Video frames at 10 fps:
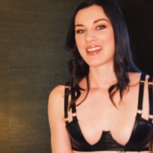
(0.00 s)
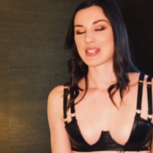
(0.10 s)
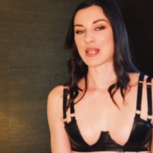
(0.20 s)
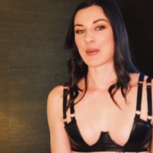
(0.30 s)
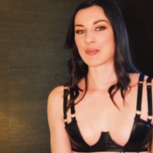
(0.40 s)

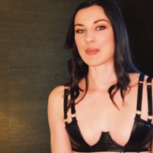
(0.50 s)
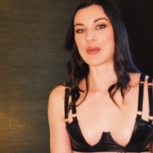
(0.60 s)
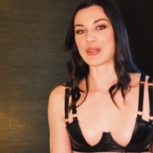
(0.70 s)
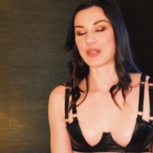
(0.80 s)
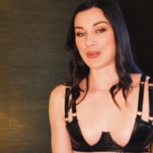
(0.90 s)
some
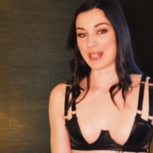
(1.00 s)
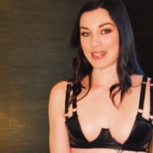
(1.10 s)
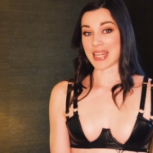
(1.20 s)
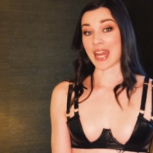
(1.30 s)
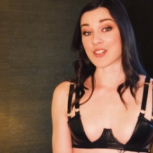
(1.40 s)
with
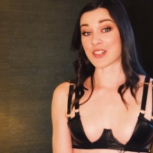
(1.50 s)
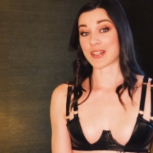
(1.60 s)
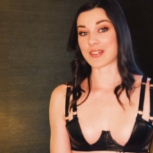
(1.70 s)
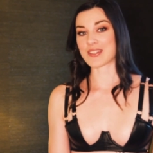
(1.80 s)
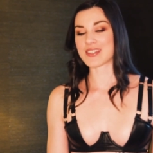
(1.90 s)
unique
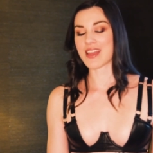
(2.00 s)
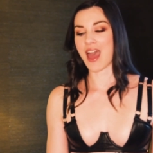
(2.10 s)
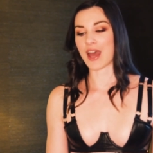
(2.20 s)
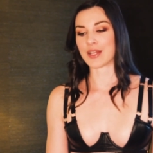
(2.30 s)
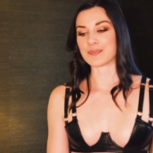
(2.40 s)
textures,
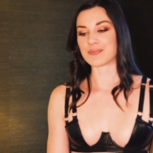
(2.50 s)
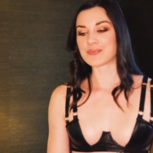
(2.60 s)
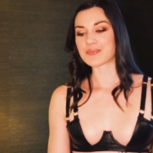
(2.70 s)
um,